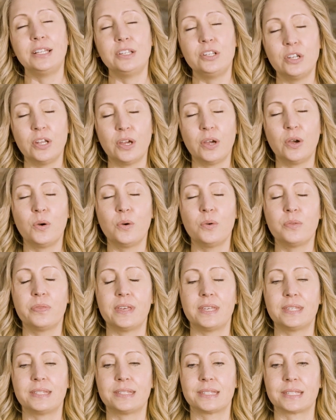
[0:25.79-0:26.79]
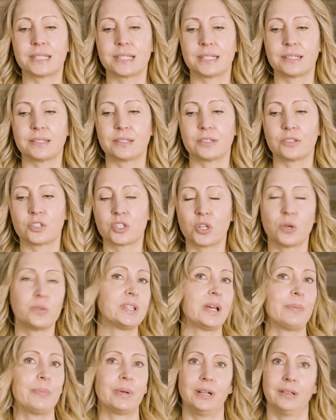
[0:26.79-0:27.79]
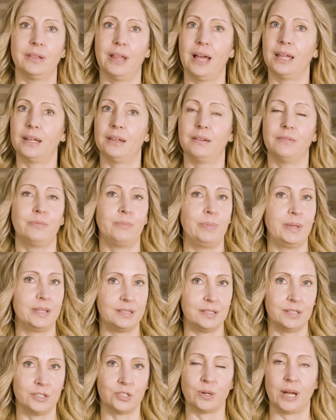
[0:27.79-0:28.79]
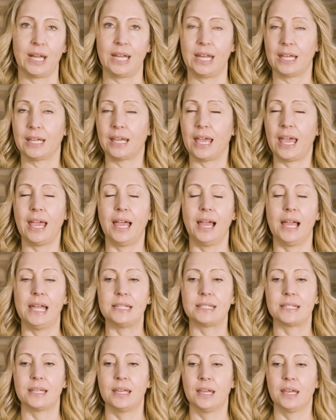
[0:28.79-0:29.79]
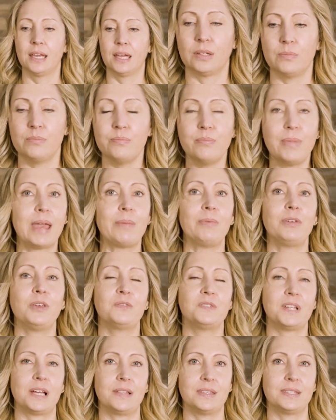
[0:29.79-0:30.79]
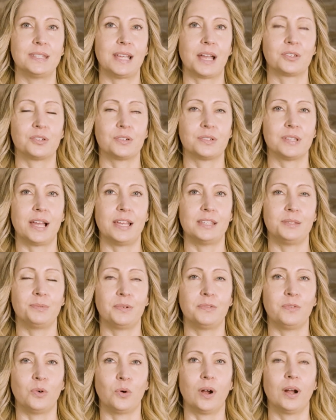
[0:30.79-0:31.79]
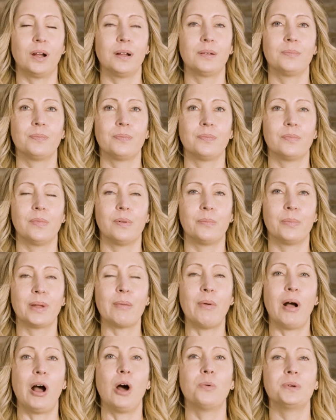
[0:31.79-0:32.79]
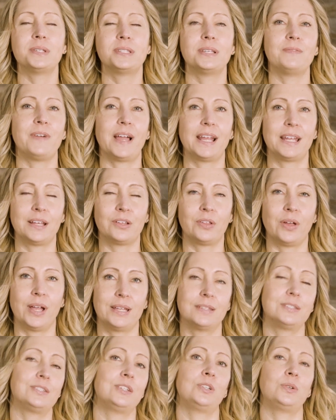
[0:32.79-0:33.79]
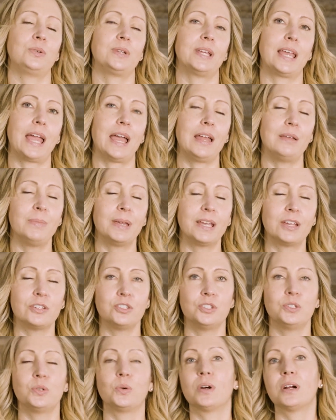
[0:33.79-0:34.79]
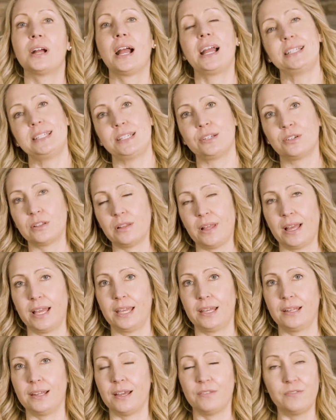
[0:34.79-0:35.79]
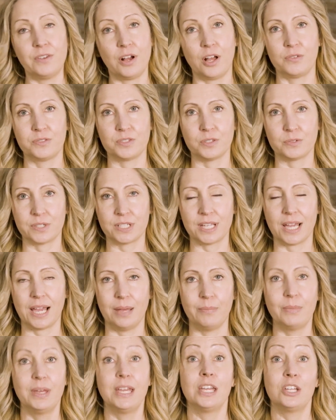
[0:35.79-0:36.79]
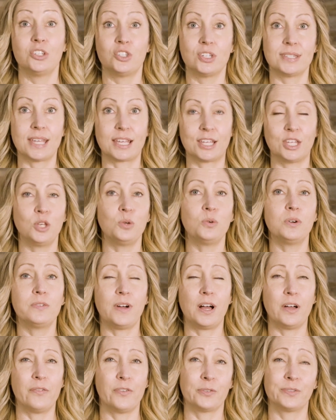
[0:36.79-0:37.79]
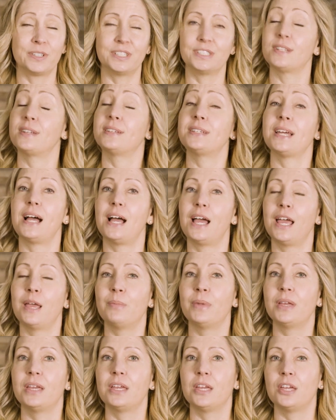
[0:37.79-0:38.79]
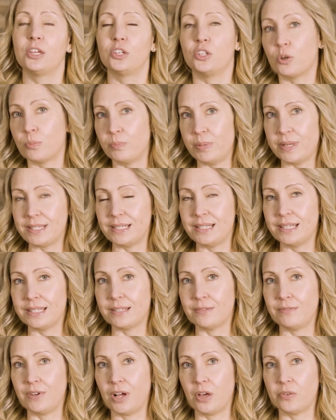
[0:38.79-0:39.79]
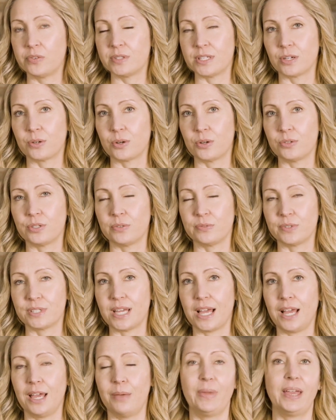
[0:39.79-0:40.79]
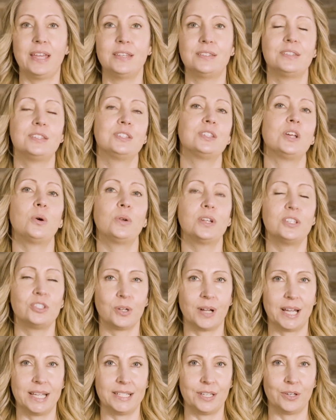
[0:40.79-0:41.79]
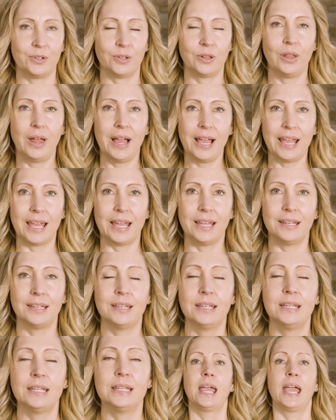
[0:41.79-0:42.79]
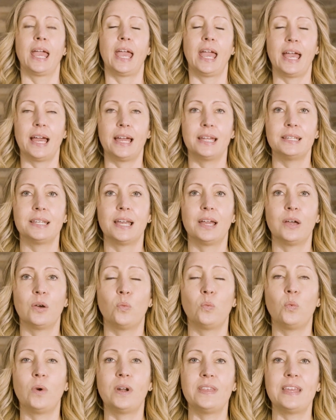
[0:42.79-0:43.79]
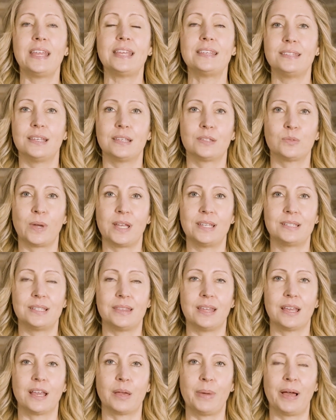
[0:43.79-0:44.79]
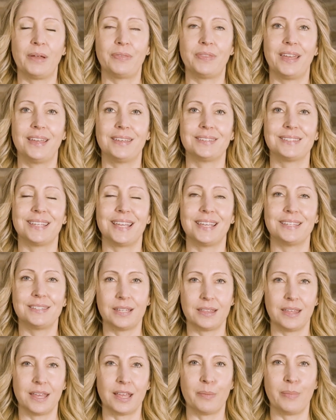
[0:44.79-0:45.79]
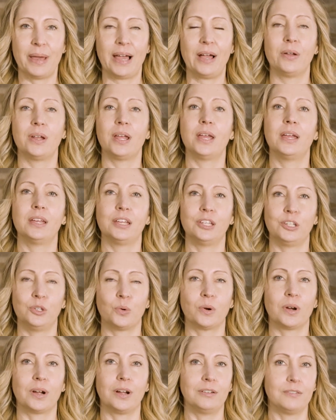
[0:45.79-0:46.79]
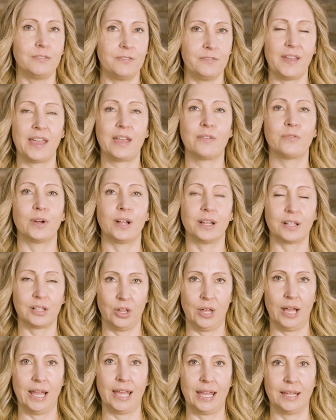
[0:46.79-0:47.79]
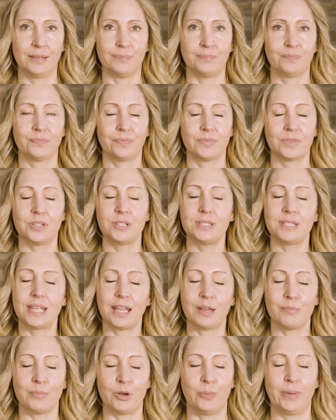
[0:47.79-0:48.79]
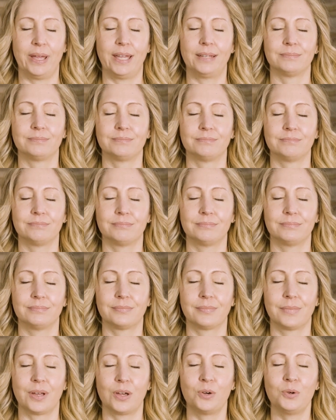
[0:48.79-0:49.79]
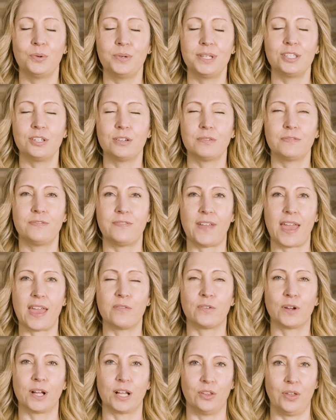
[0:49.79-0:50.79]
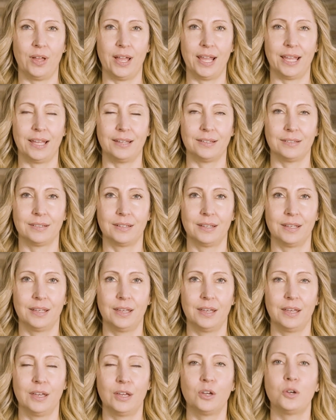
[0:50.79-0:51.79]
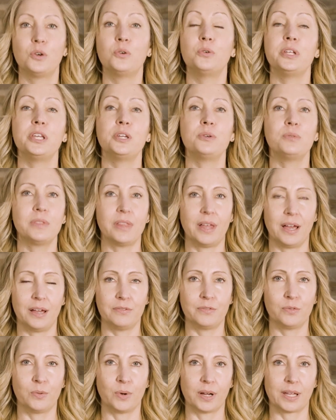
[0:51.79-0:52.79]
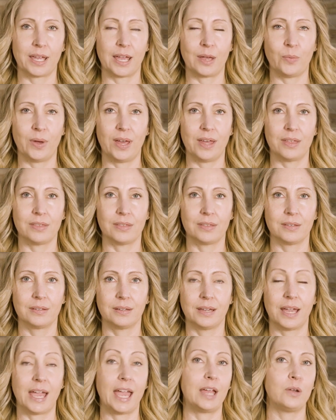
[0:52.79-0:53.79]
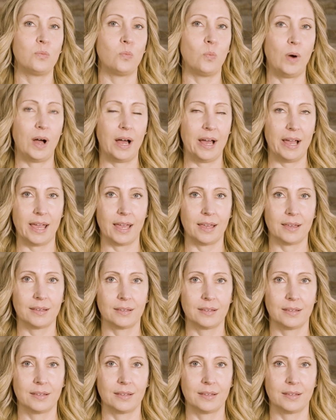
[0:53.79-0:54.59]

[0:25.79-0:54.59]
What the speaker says: know this shows up in a lot of business training, and maybe you've done this exercise before, but I'm always inviting clients to do it again because your ideal client evolves over time. Just like you evolve over time, your business evolves and grows over time, and so does your ideal client. And one of the easiest ways to think about this is to think about your favorite client. So just take a moment. Who is your favorite client? Who do you love working with, and why?